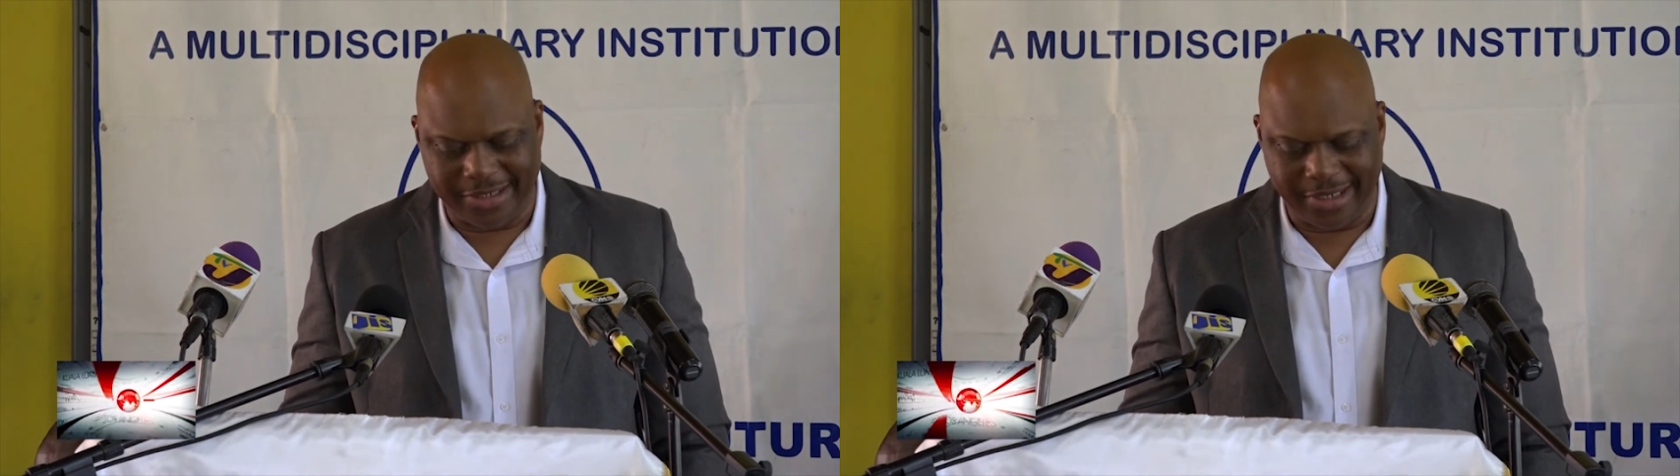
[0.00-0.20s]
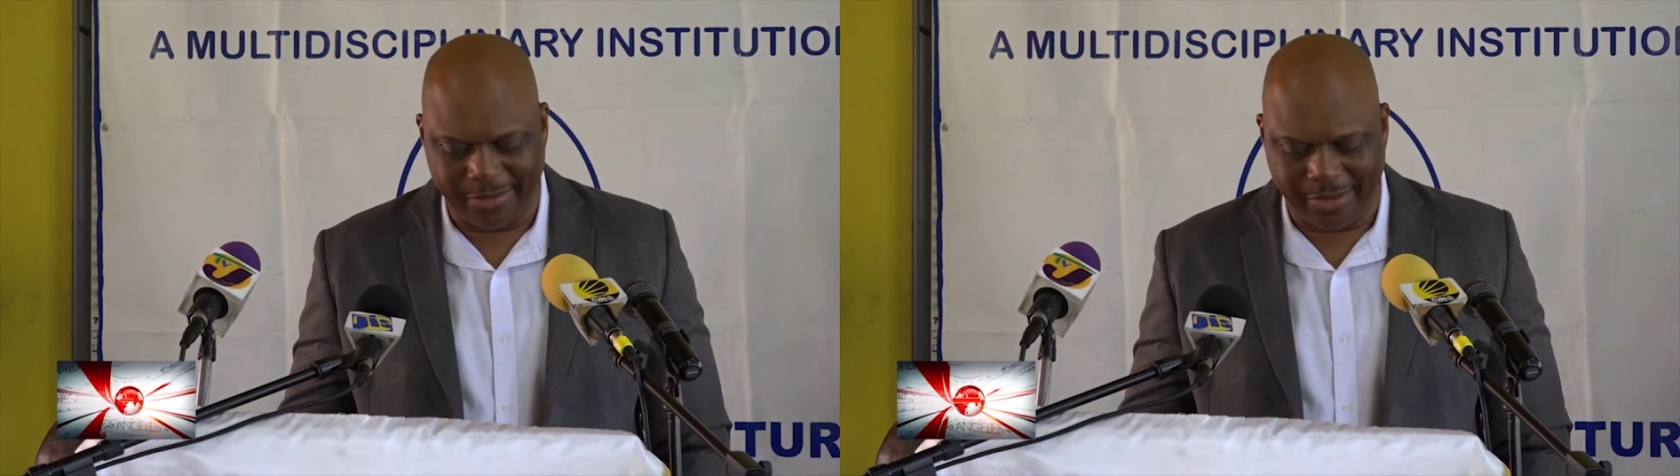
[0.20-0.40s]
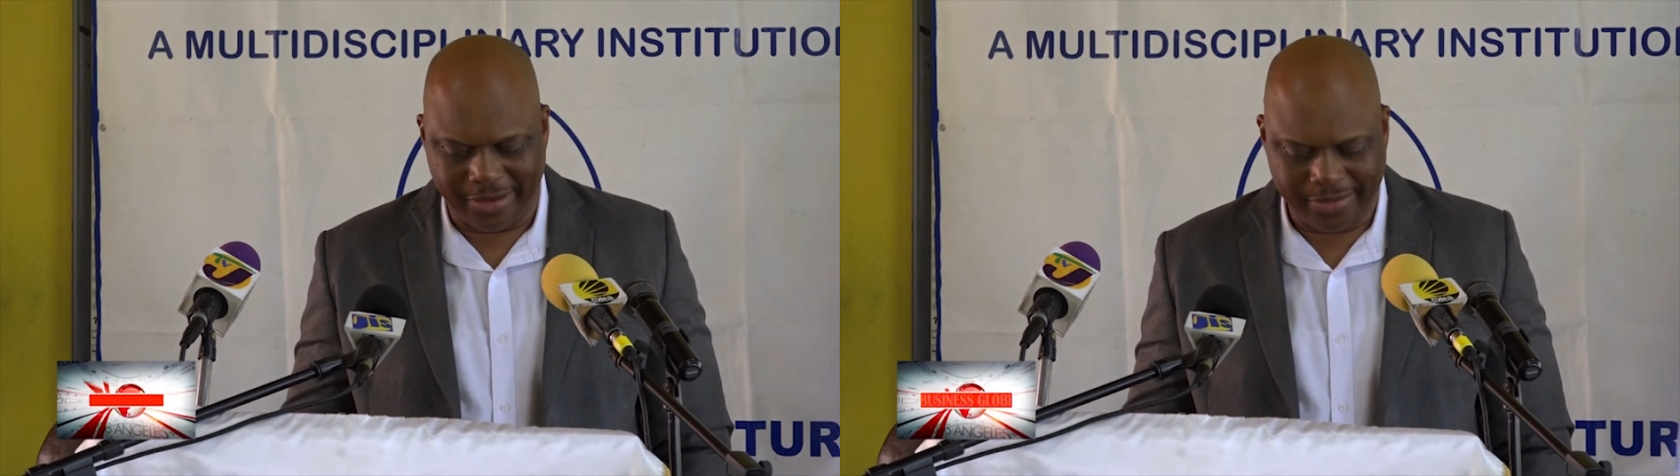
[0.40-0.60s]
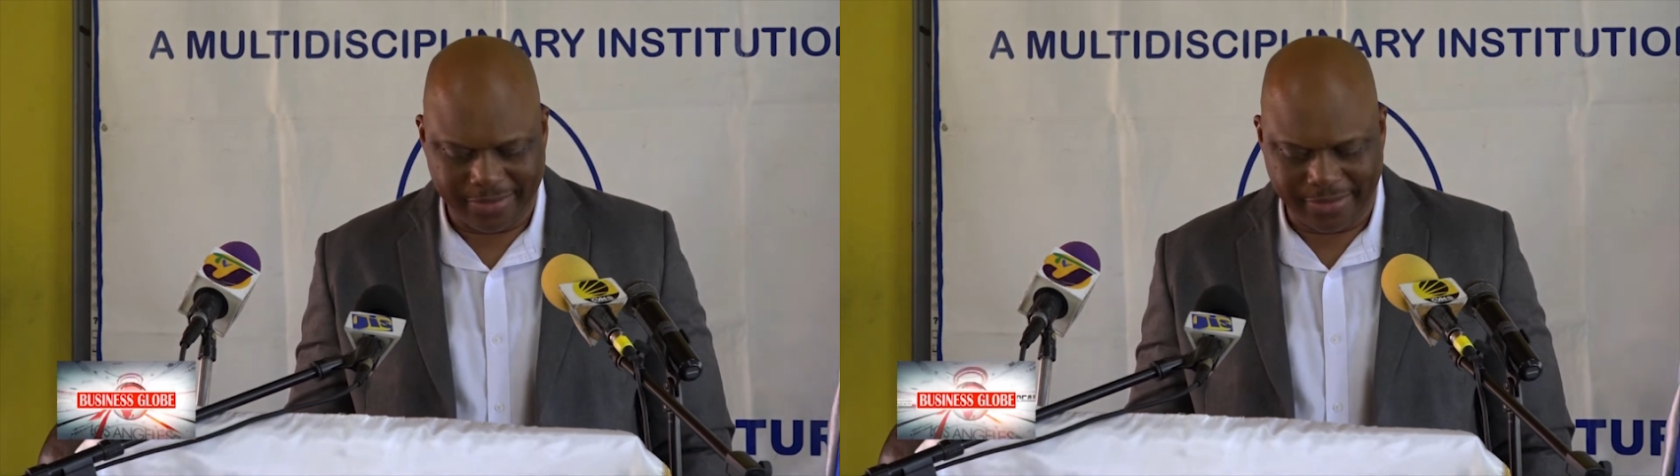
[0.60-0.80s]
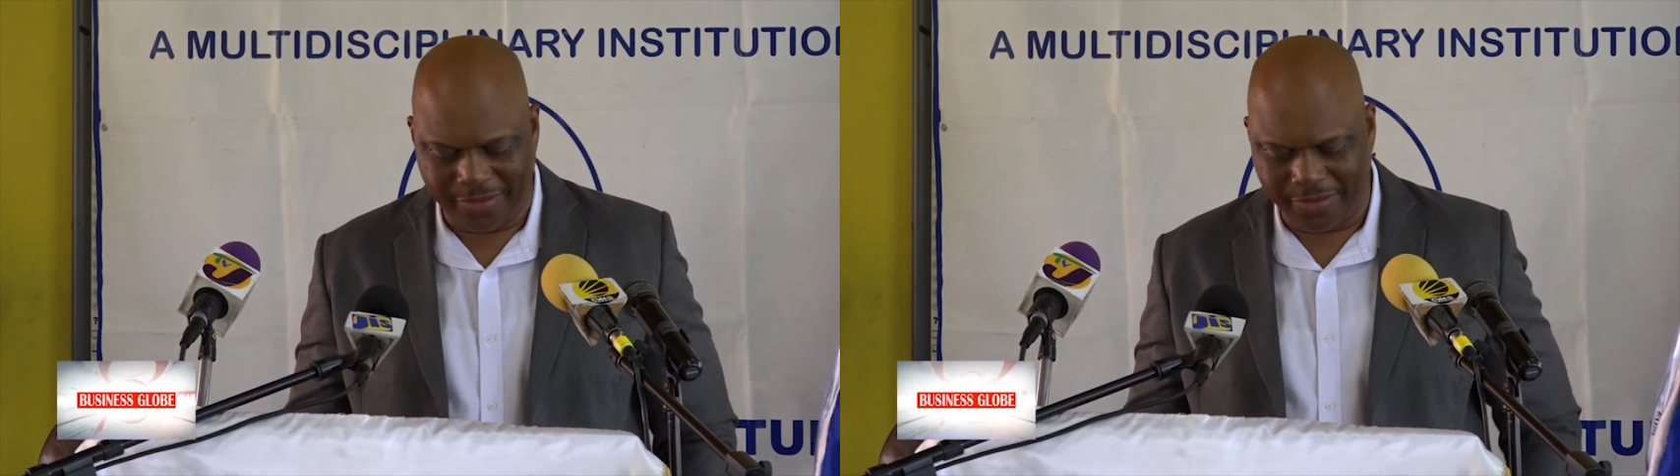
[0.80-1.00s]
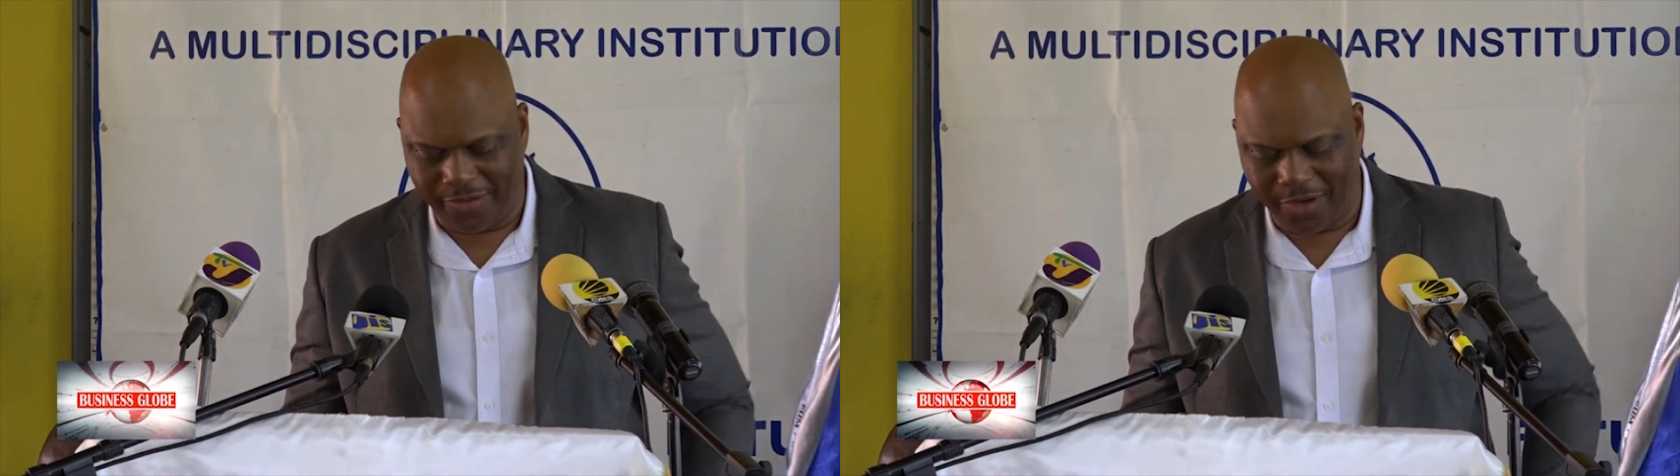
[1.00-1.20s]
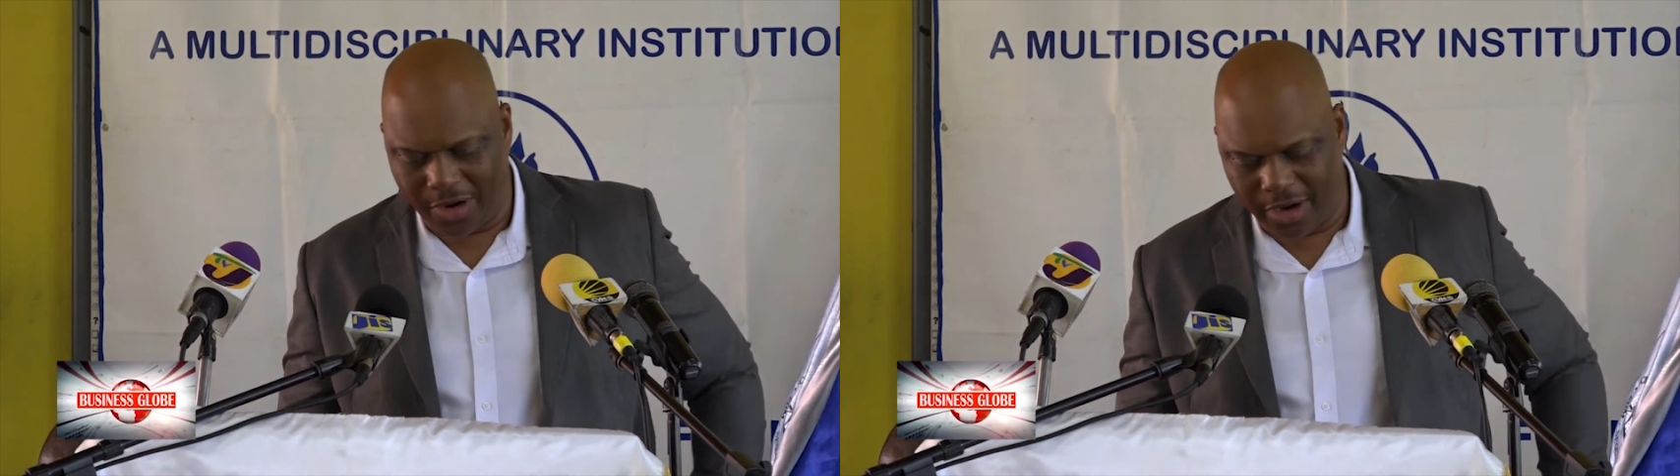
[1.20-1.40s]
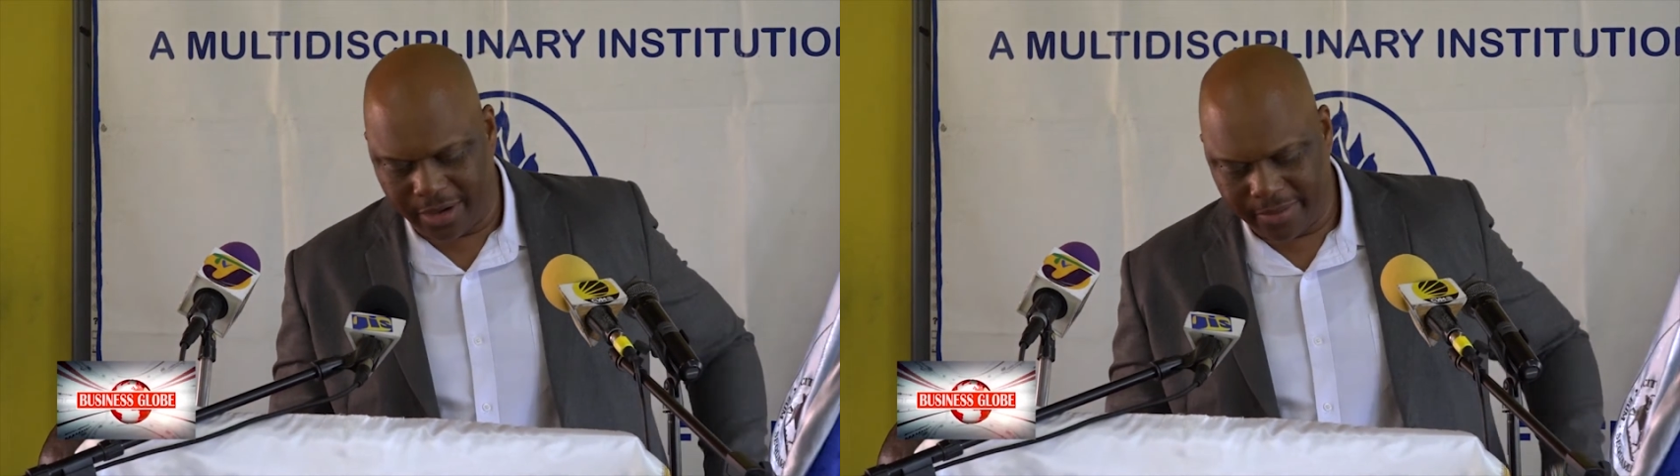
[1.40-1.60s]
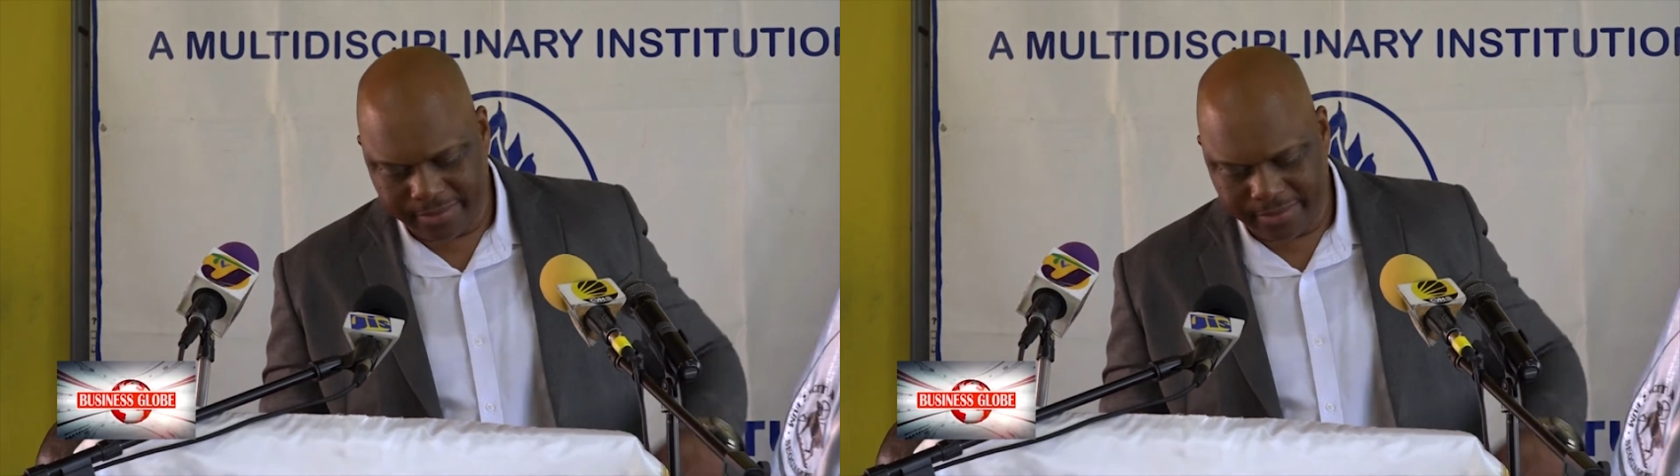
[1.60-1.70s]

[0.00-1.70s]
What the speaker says: Chairman for